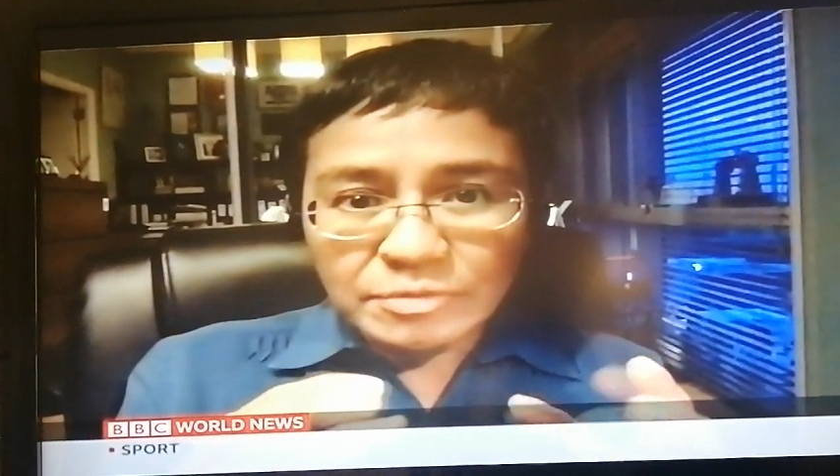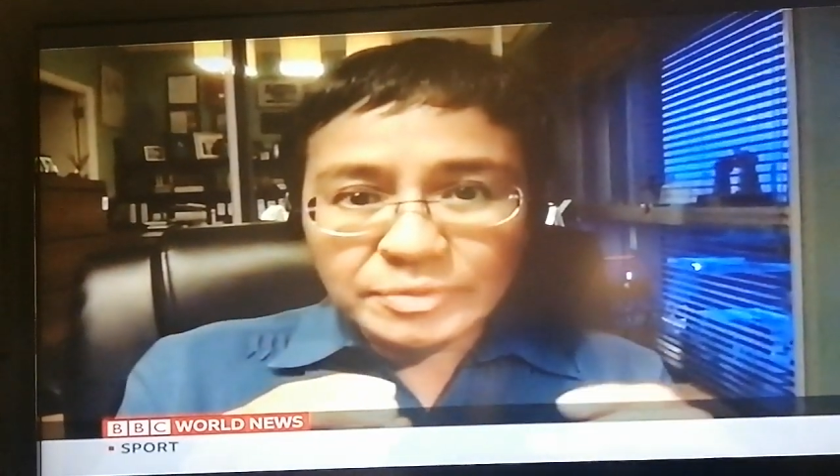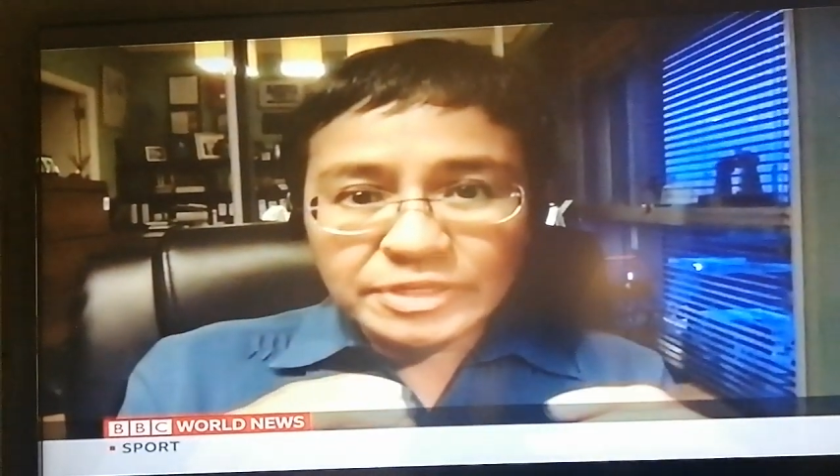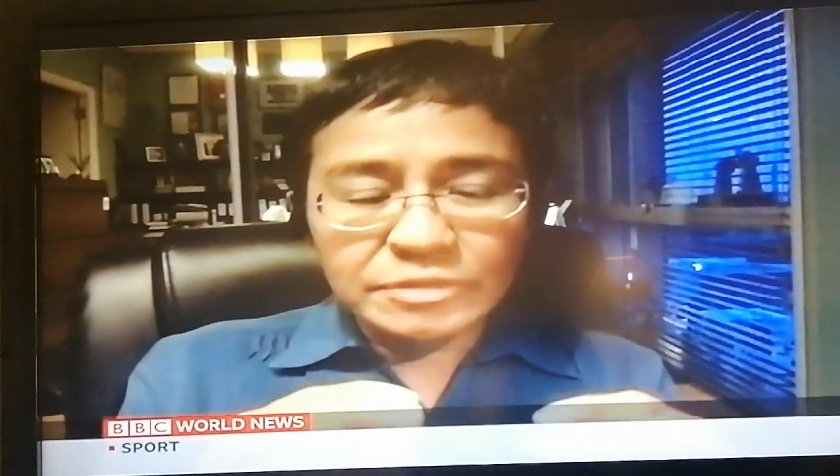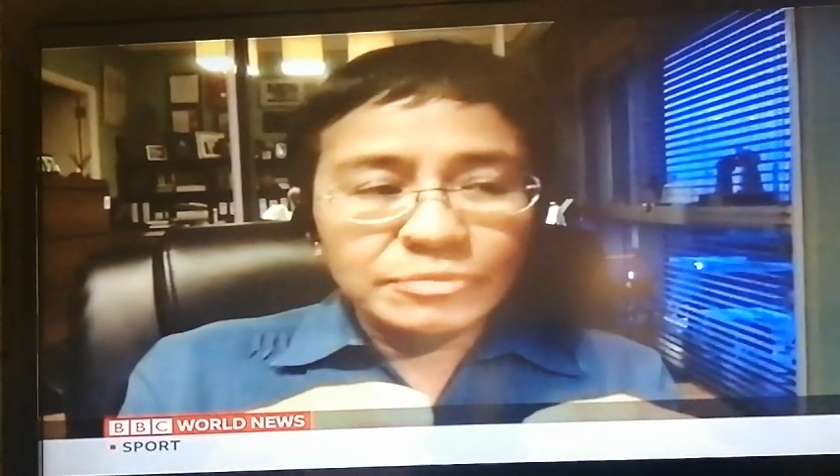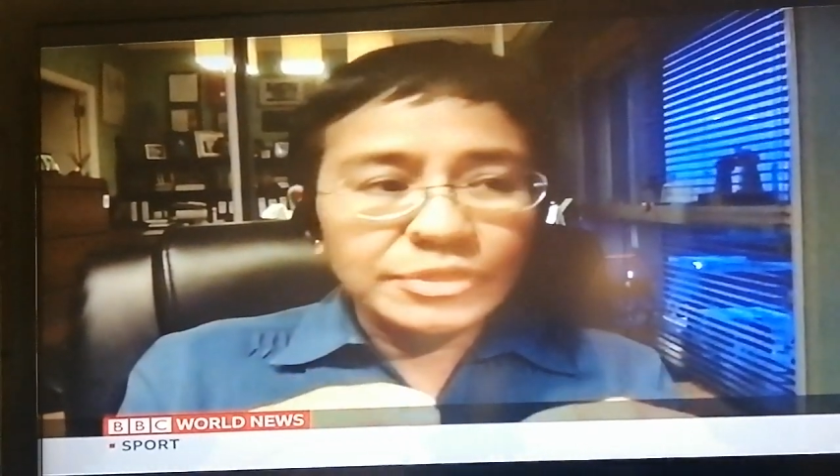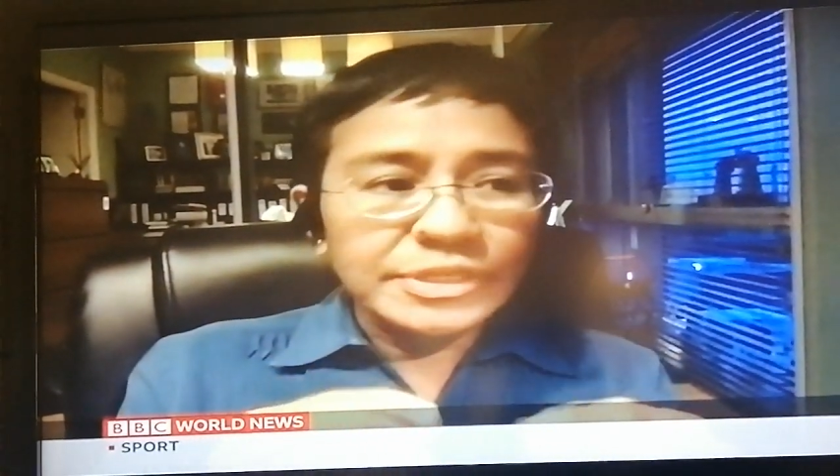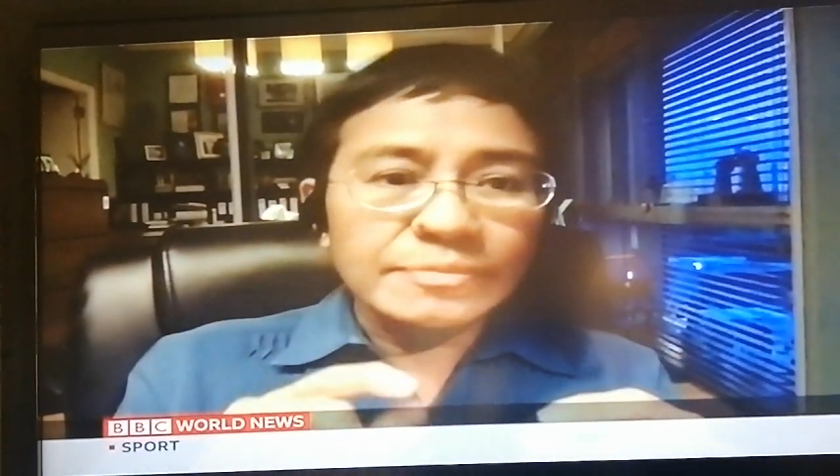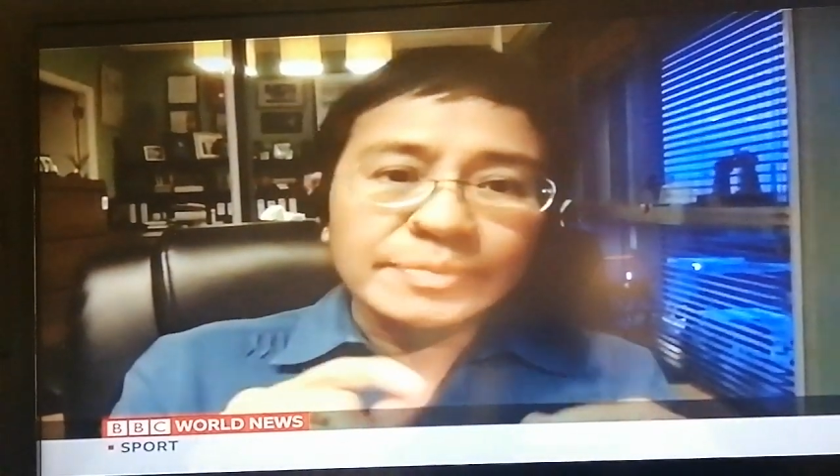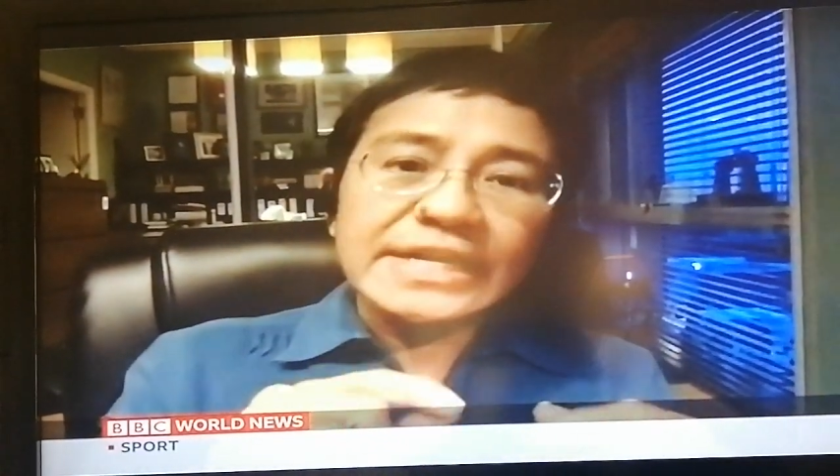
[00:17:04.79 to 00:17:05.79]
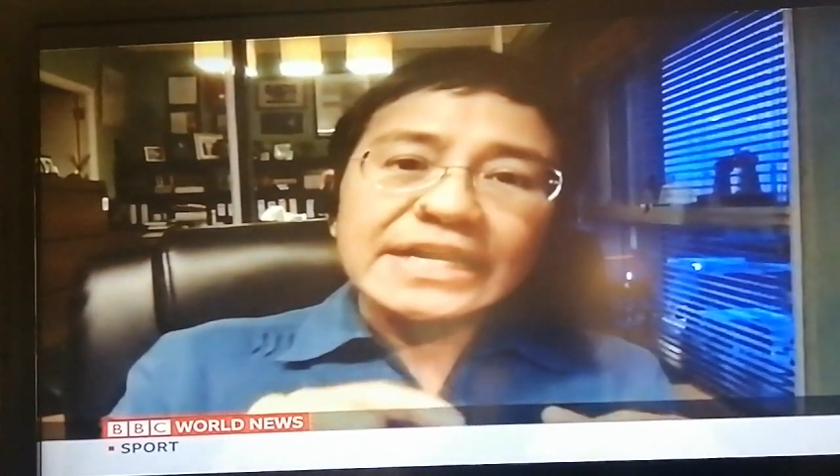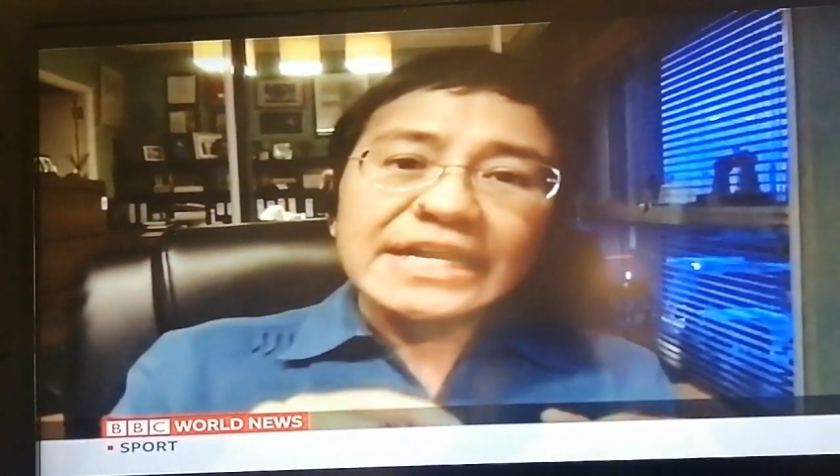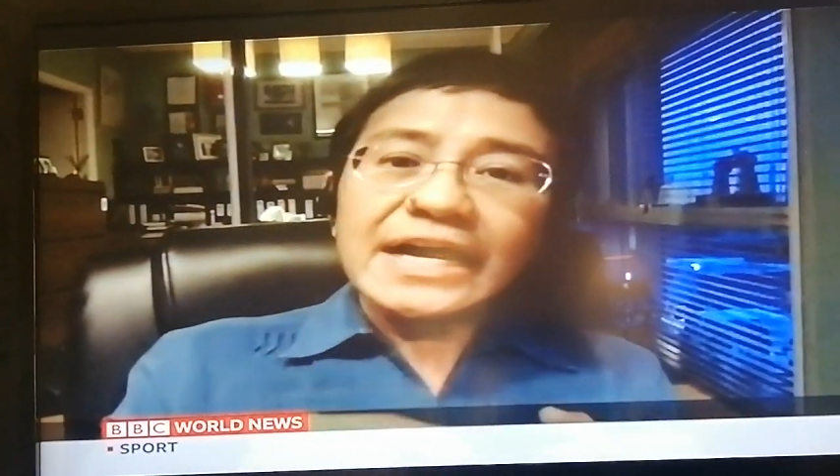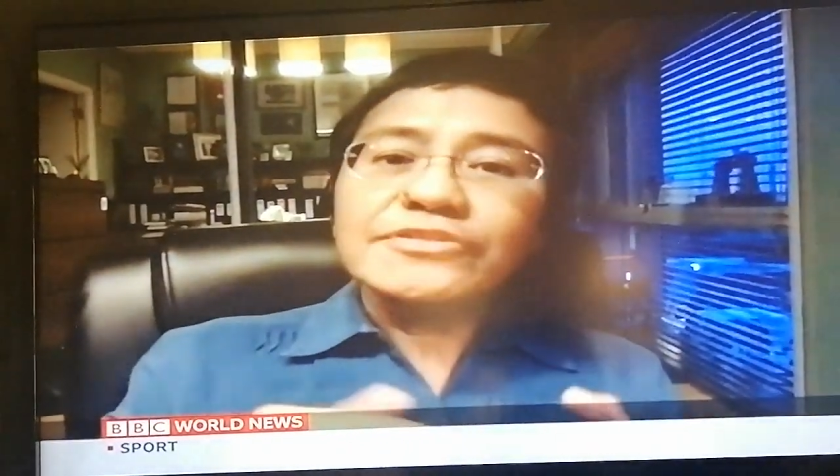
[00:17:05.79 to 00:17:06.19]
power play at work here, but